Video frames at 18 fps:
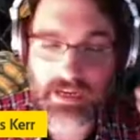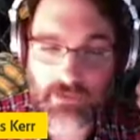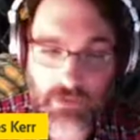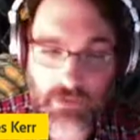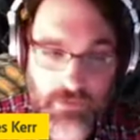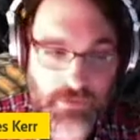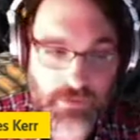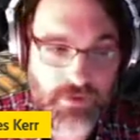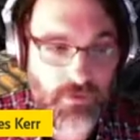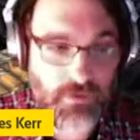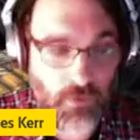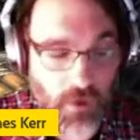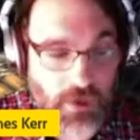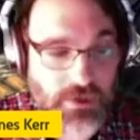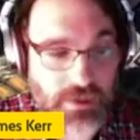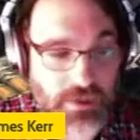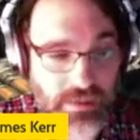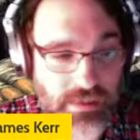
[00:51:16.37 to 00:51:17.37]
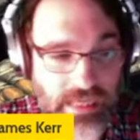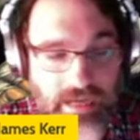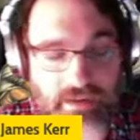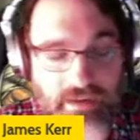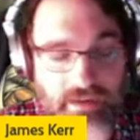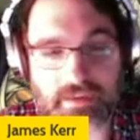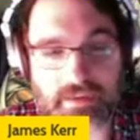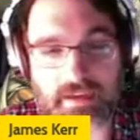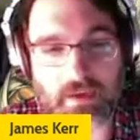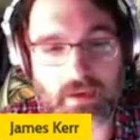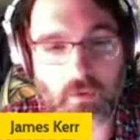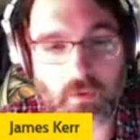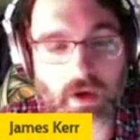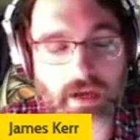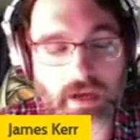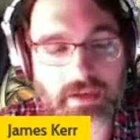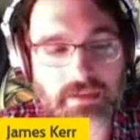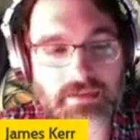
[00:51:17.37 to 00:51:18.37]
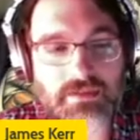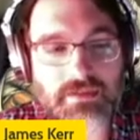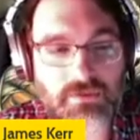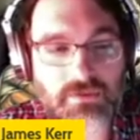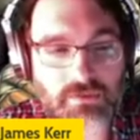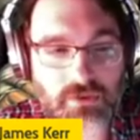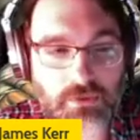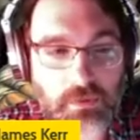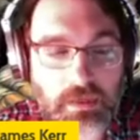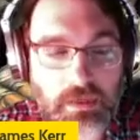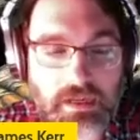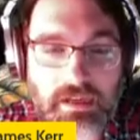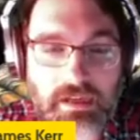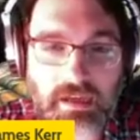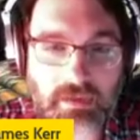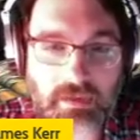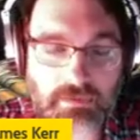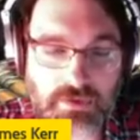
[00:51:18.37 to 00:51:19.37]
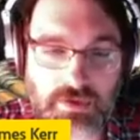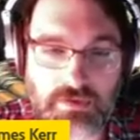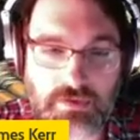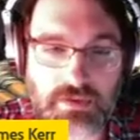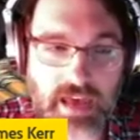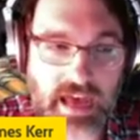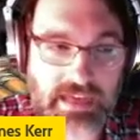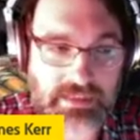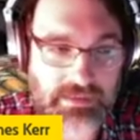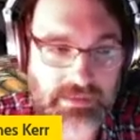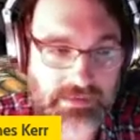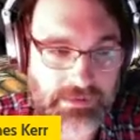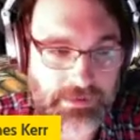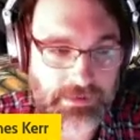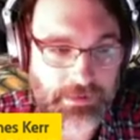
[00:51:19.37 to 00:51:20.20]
I remembered watching that, and thinking, why doesn't a role playing game do that?